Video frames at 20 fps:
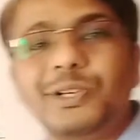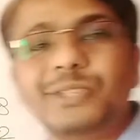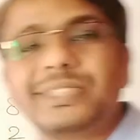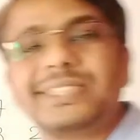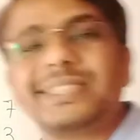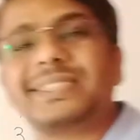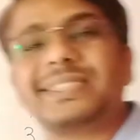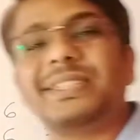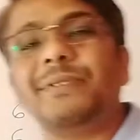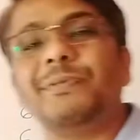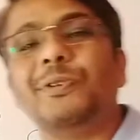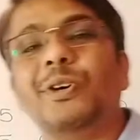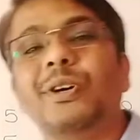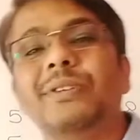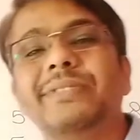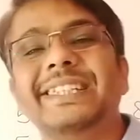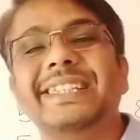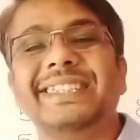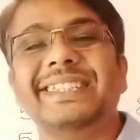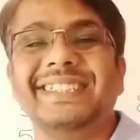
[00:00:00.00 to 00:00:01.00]
Because 8
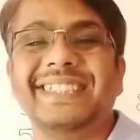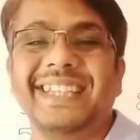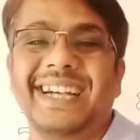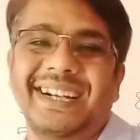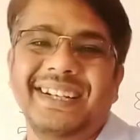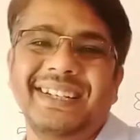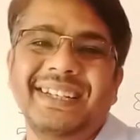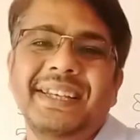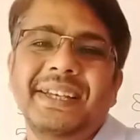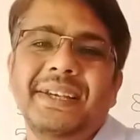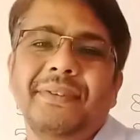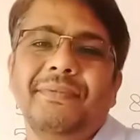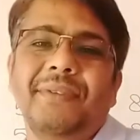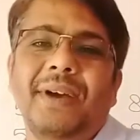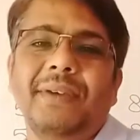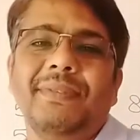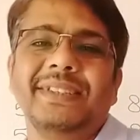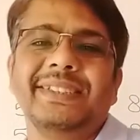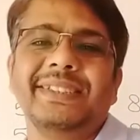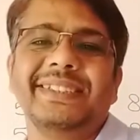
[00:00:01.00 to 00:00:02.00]
8s are 64, 64